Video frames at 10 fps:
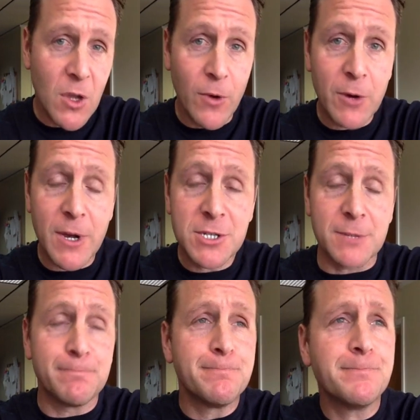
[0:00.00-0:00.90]
Great
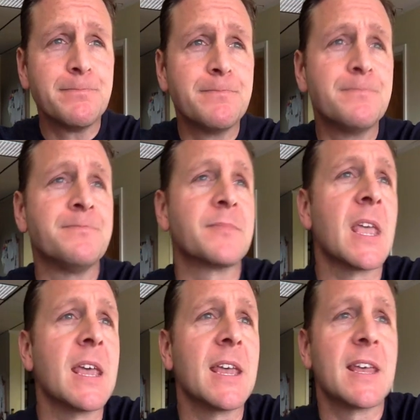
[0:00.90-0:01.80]
question.
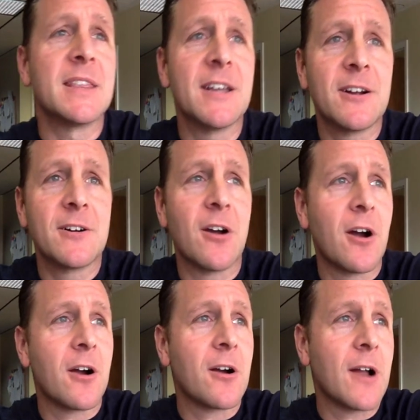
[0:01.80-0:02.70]
There
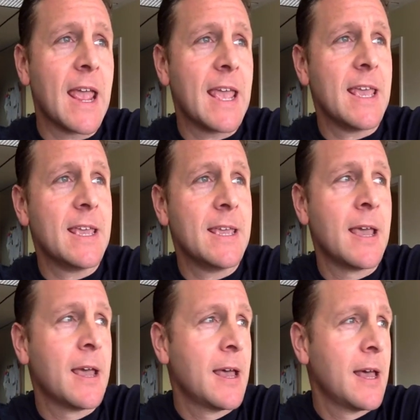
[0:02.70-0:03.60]
are a
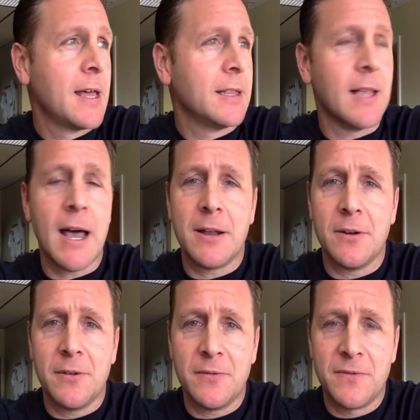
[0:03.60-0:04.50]
lot
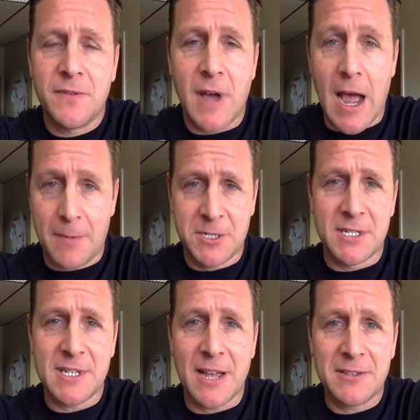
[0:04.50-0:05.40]
of
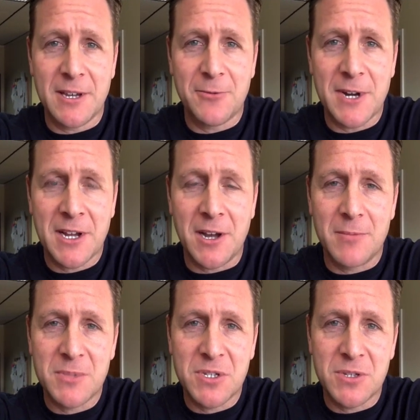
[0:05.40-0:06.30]
options out there when it
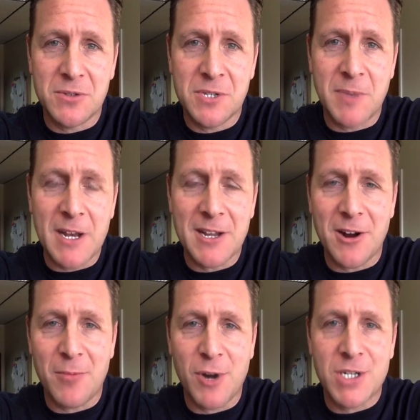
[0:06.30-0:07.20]
comes to spending
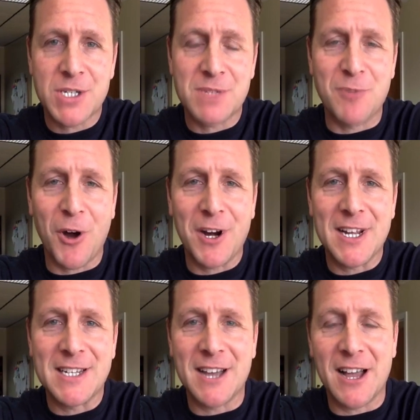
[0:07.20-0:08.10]
our precious
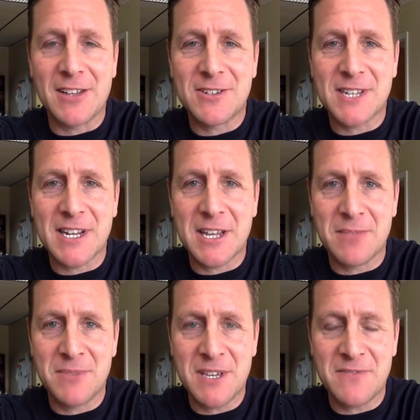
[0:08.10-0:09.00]
marketing dollars, and it
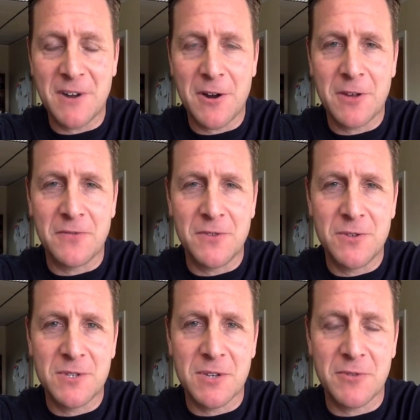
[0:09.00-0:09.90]
can be very
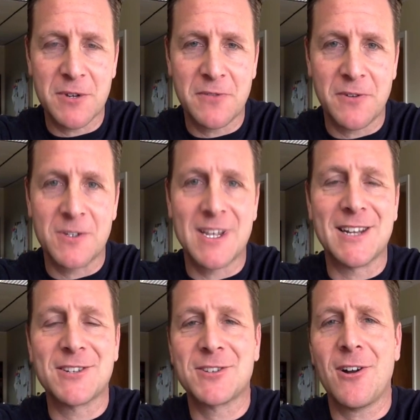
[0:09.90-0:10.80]
confusing when you're first
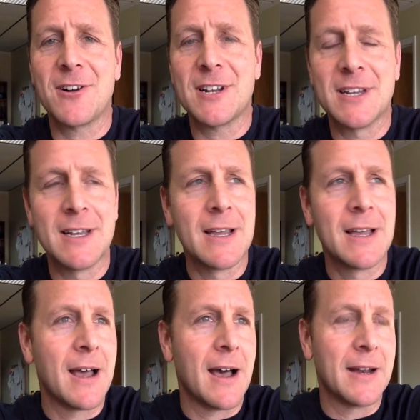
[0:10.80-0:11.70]
getting started
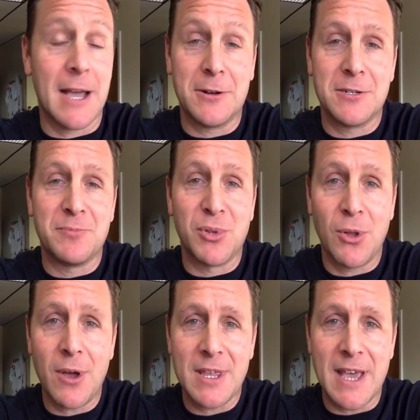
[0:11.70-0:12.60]
on how to
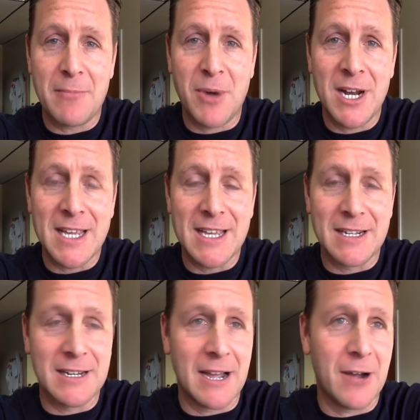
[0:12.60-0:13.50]
deploy that money
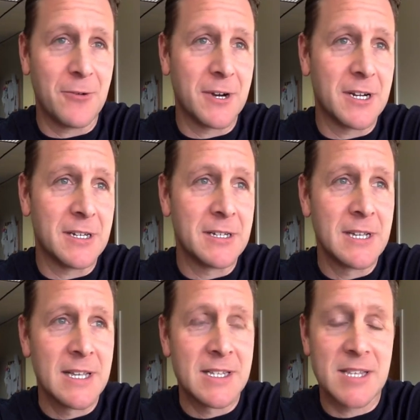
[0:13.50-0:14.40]
and how we're going to
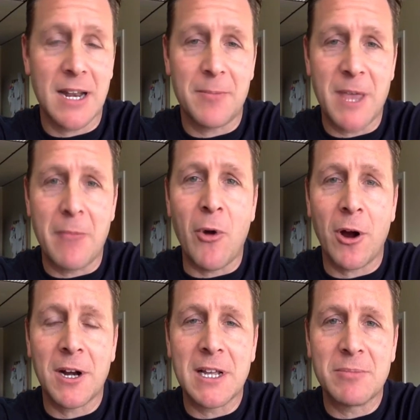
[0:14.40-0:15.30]
set up that
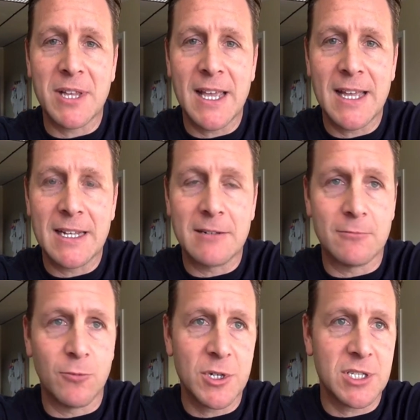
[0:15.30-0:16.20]
marketing plan
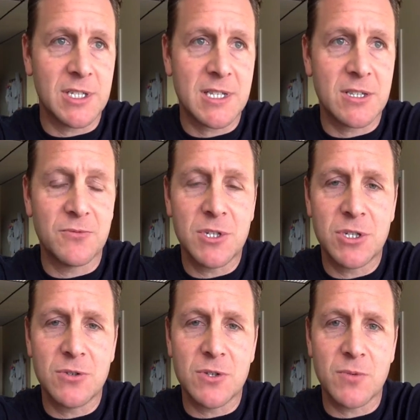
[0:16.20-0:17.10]
and which lists do we
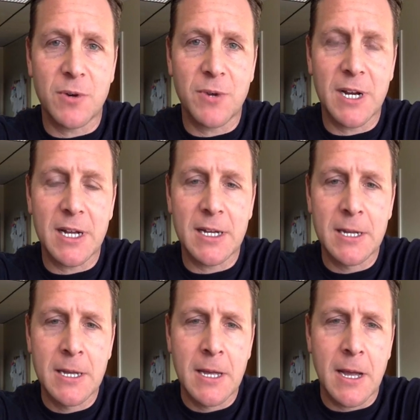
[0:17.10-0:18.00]
choose, where we're going to
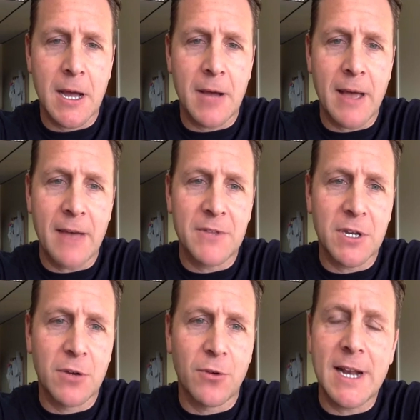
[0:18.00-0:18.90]
have the
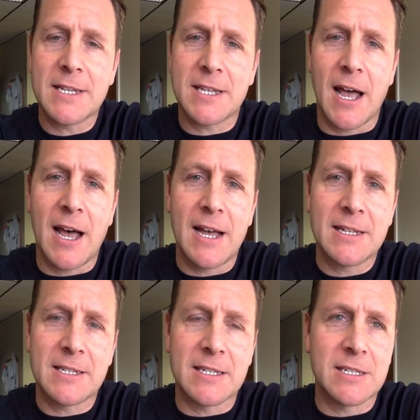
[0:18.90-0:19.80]
greatest
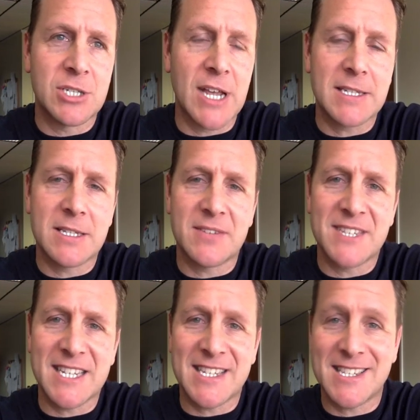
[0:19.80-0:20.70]
odds and chances of
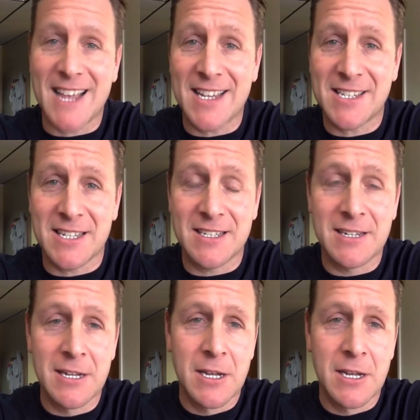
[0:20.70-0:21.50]
success and